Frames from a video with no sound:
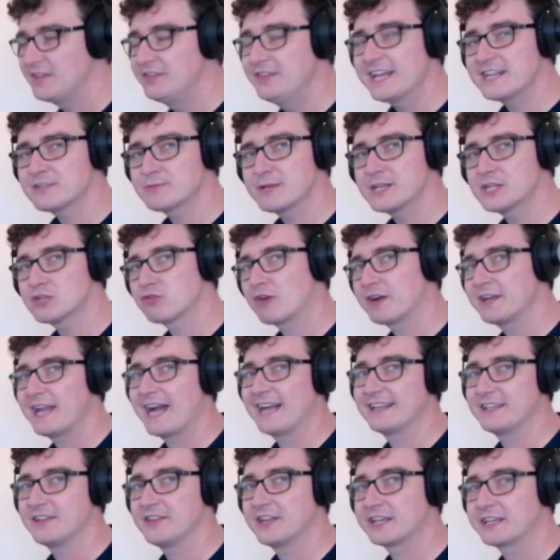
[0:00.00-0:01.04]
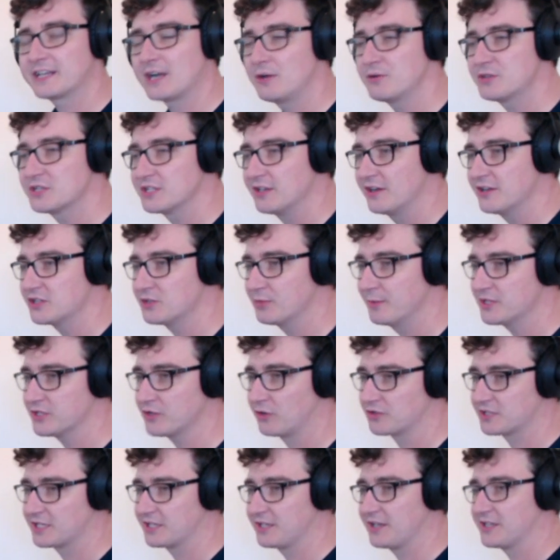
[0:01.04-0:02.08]
Next we can try and add in the ghost notes, which
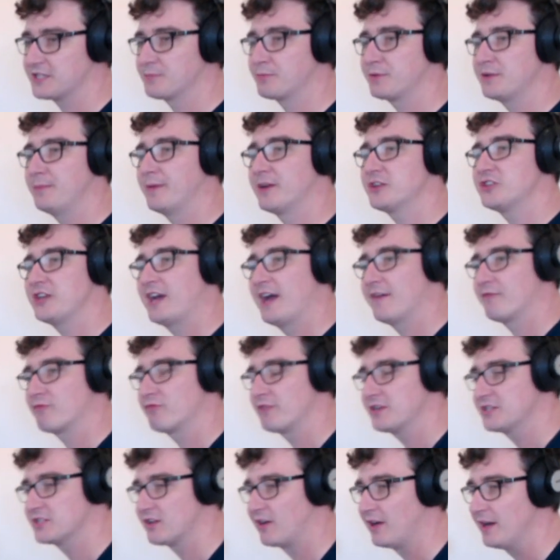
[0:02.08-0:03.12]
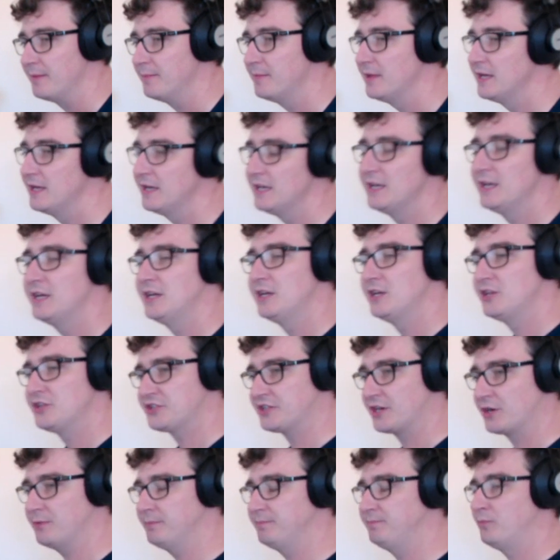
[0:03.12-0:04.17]
Oscar does pretty much every time.
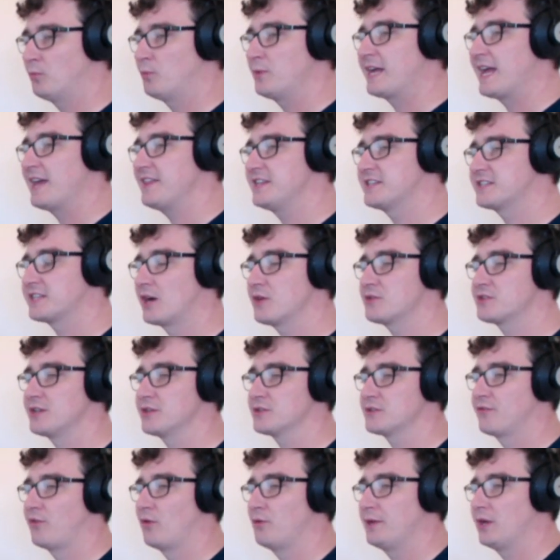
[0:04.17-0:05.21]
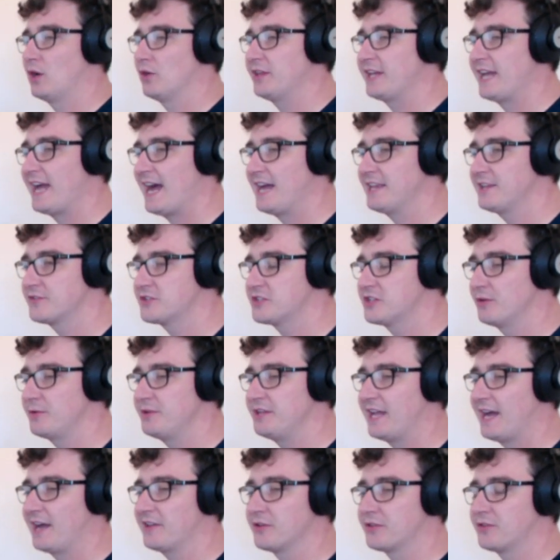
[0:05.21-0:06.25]
So we get these ghost notes falling on the and of two
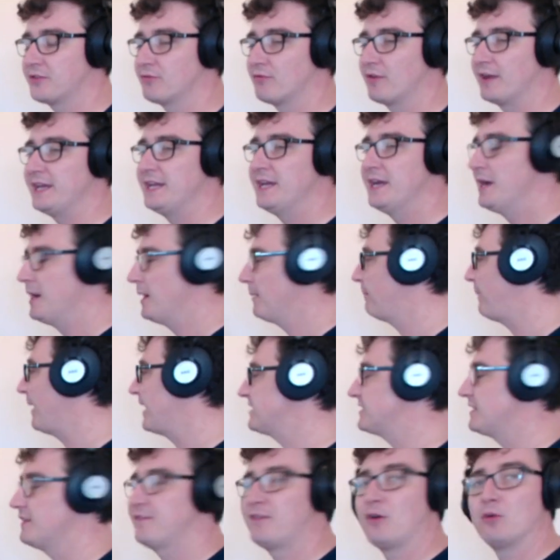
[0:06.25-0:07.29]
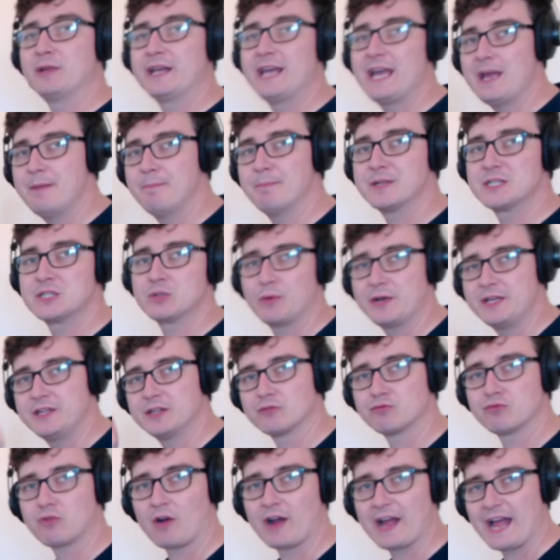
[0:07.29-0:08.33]
and the and of three, basically falling in between
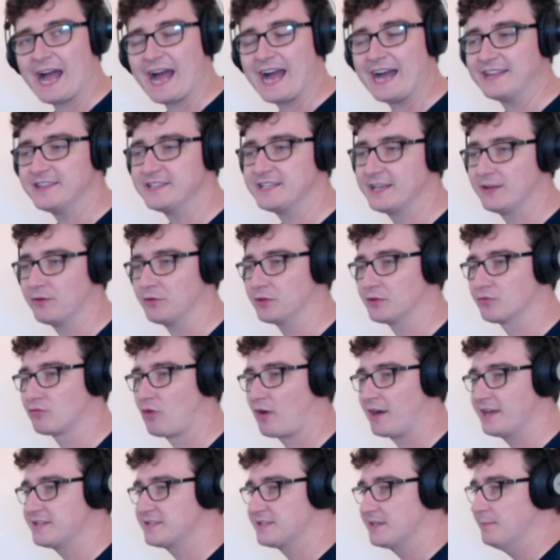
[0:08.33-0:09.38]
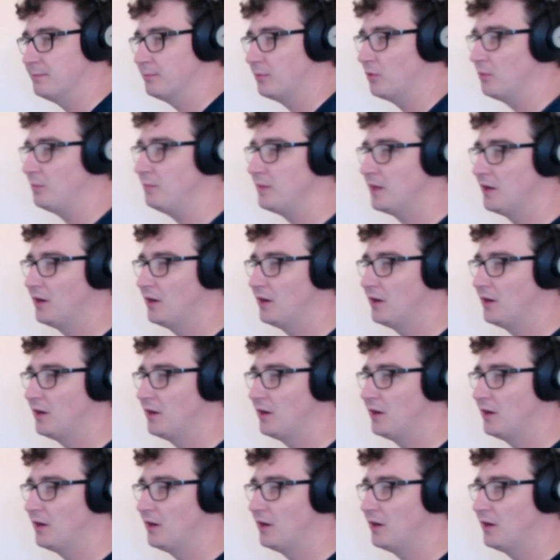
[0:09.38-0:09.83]
the right hand here on the ride cymbal.